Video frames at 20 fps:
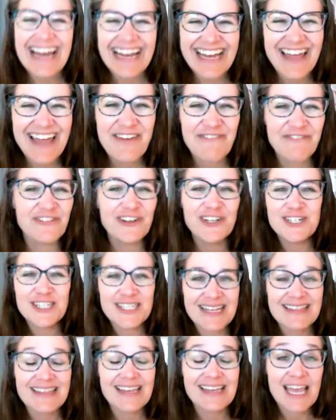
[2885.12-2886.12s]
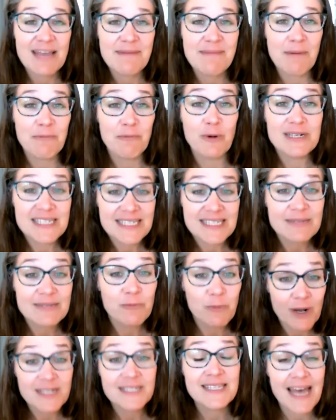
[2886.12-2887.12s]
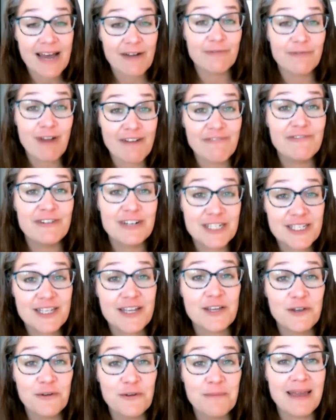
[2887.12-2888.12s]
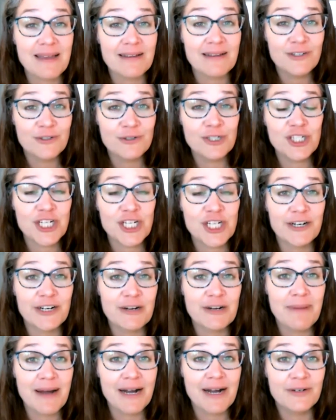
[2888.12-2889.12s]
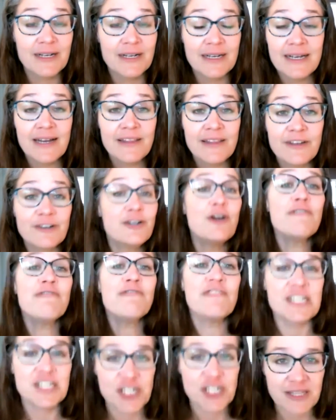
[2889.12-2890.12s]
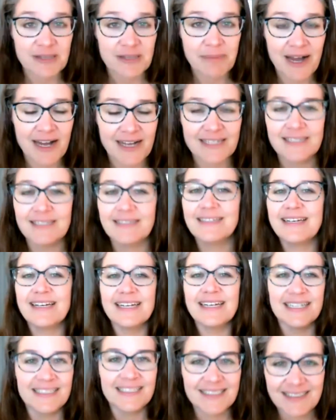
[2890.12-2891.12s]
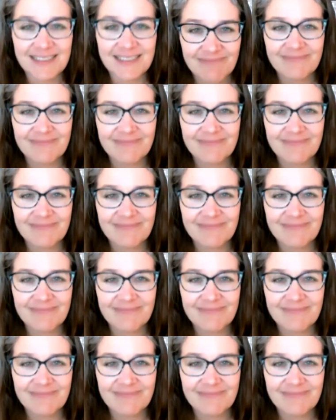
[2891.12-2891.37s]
the first thing that came up was was that reference that you you shared about there are no fish in the pond and